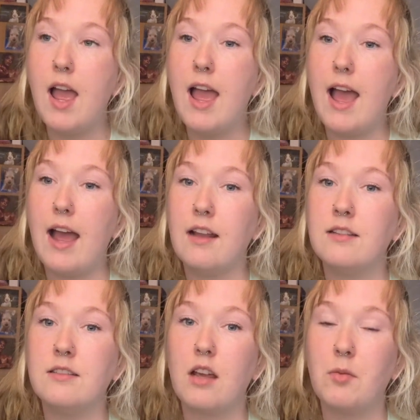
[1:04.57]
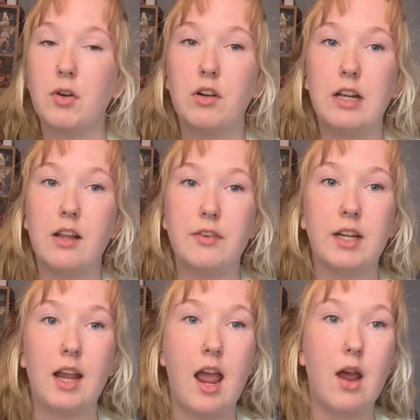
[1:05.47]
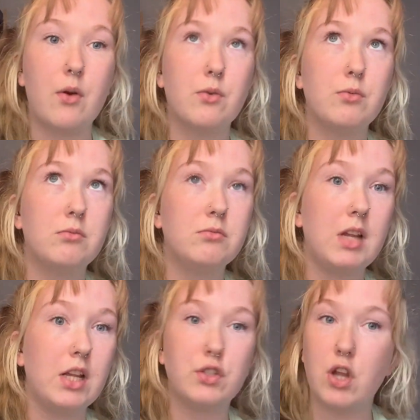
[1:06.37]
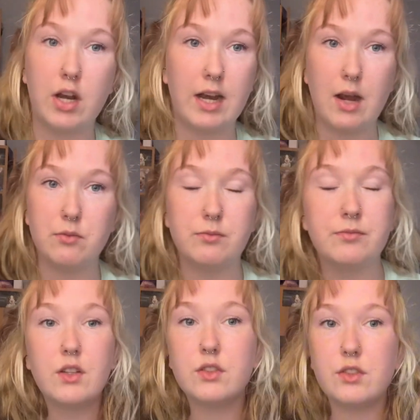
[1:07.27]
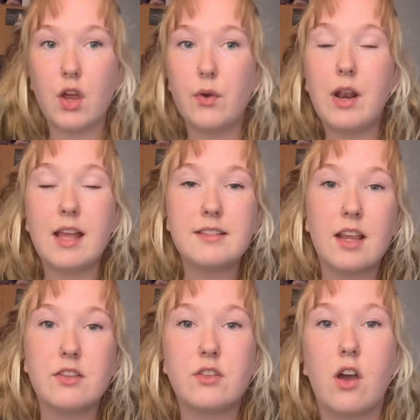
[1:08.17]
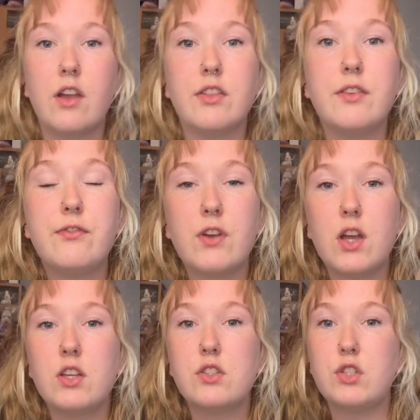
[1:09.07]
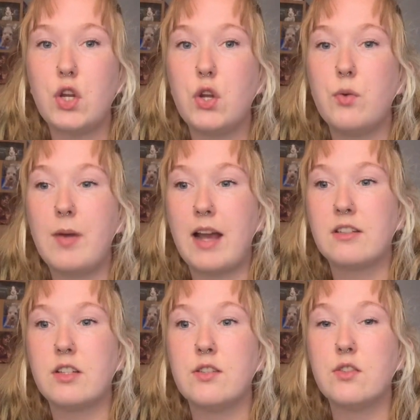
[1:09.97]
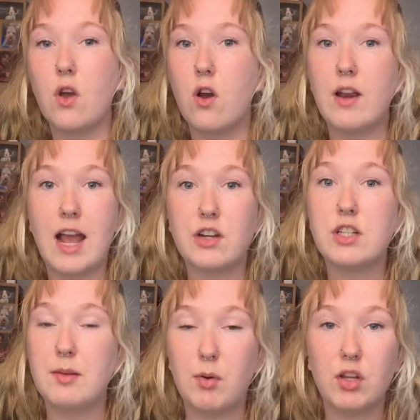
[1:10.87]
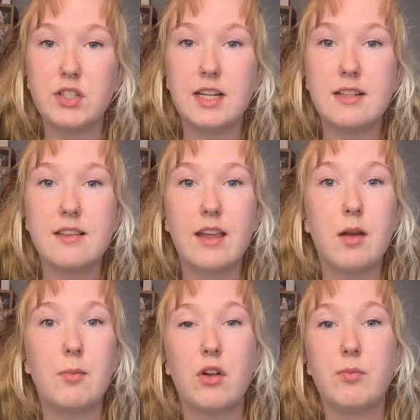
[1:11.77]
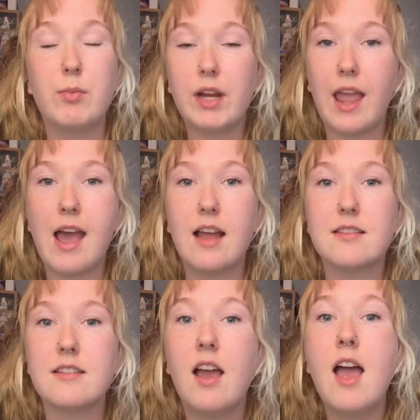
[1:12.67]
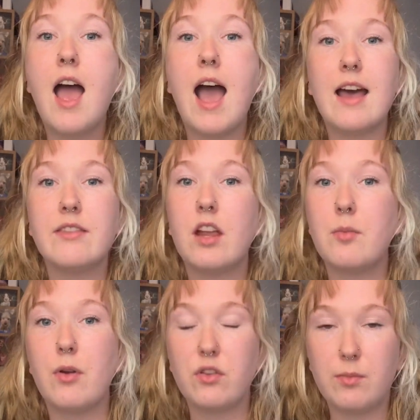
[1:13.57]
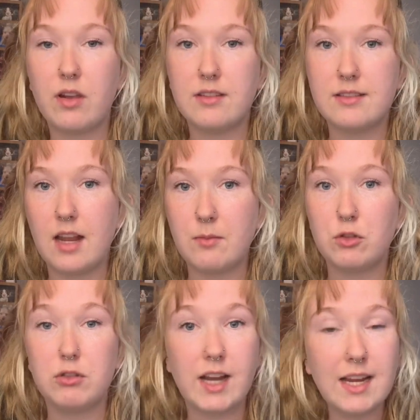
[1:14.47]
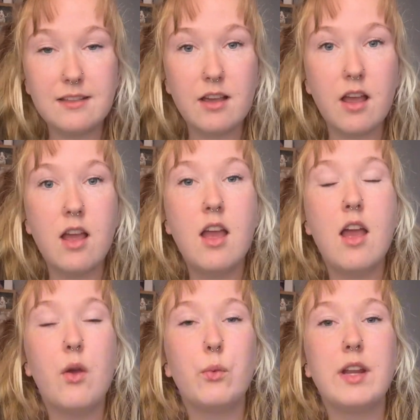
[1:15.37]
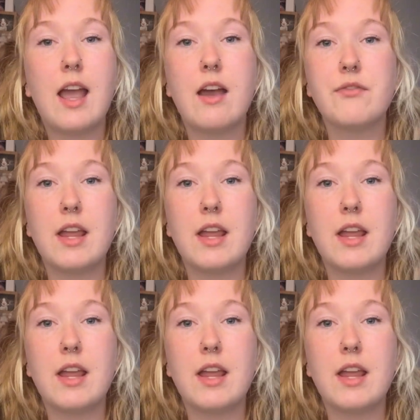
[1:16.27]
and I'm currently loving how it's turning out. So let's get started. The first two patterns aren't actually plushies. They are both bucket hats and they are both by the same creator. We have a